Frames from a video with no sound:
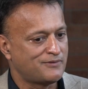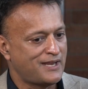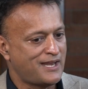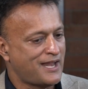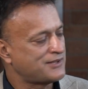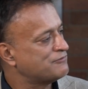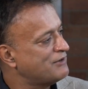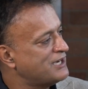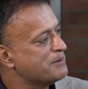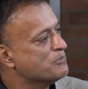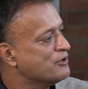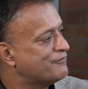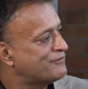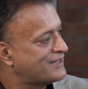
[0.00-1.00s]
of it hasn't really
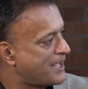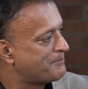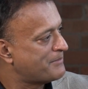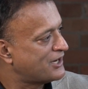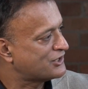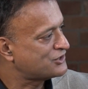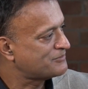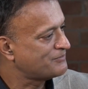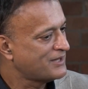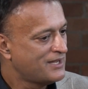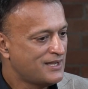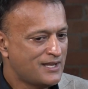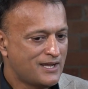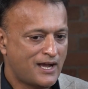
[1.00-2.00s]
moved that much.
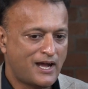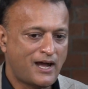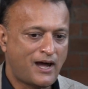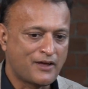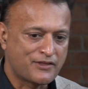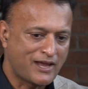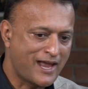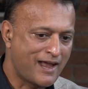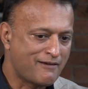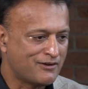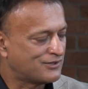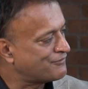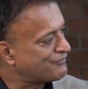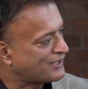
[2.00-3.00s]
Other
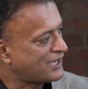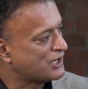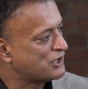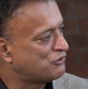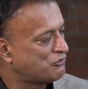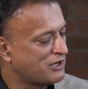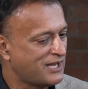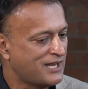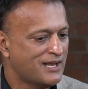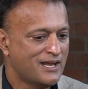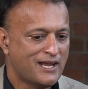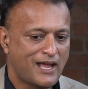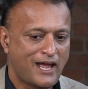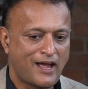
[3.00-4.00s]
areas of the country
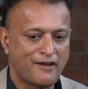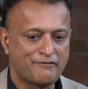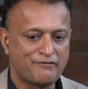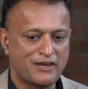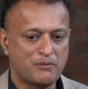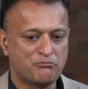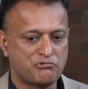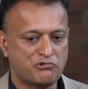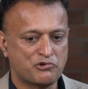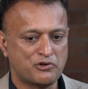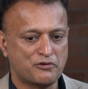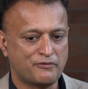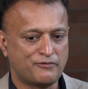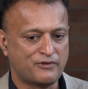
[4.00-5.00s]
have
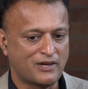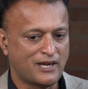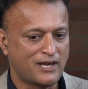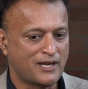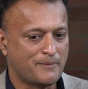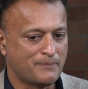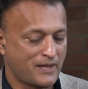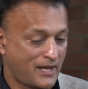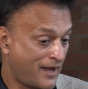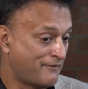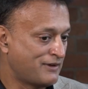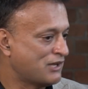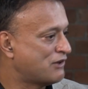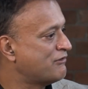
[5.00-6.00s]
improved,
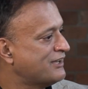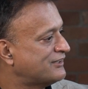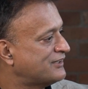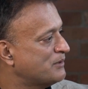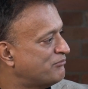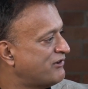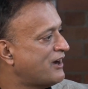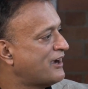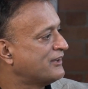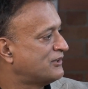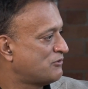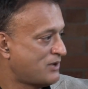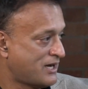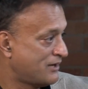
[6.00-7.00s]
have increased in
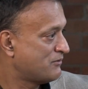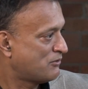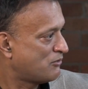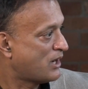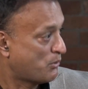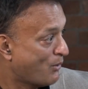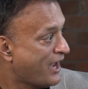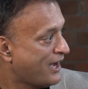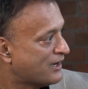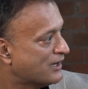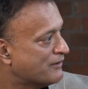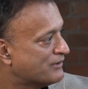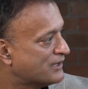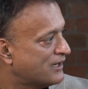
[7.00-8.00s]
price quite
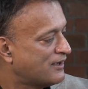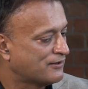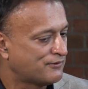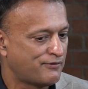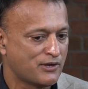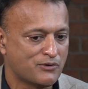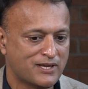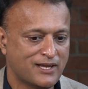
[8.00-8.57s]
well over the last few